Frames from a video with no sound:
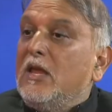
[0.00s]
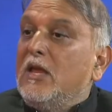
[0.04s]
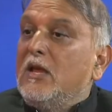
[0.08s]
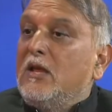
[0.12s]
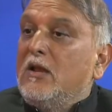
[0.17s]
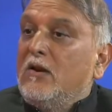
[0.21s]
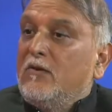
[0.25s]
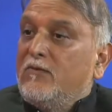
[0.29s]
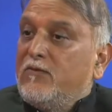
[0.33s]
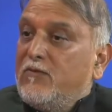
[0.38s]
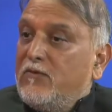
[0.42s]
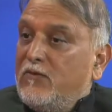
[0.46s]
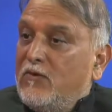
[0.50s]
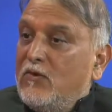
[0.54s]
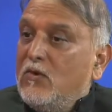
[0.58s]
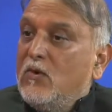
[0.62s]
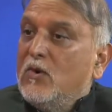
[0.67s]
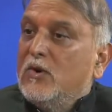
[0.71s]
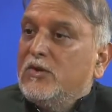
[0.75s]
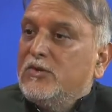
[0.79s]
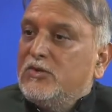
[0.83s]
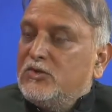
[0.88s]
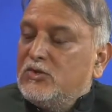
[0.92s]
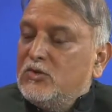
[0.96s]
eagle flew
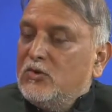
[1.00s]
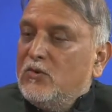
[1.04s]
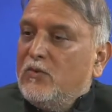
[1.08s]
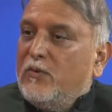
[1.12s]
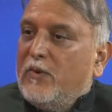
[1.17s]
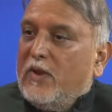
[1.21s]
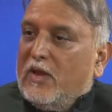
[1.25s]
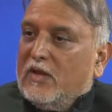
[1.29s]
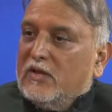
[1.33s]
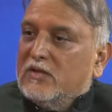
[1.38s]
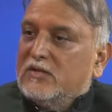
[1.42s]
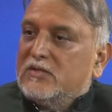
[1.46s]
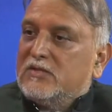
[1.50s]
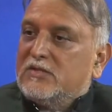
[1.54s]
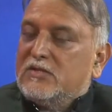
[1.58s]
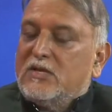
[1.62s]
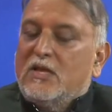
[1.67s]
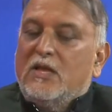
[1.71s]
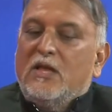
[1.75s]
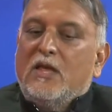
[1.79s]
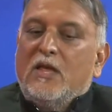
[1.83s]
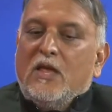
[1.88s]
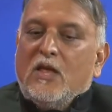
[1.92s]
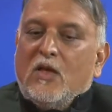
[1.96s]
on two wings.
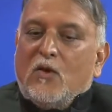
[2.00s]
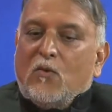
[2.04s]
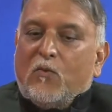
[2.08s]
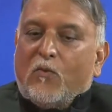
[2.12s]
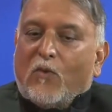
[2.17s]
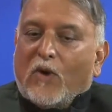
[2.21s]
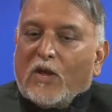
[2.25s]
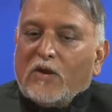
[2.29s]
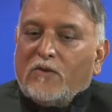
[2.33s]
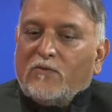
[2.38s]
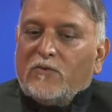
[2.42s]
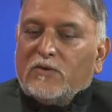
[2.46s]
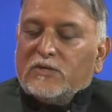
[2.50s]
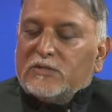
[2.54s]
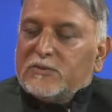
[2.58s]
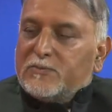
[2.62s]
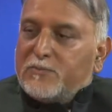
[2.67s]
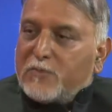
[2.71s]
One was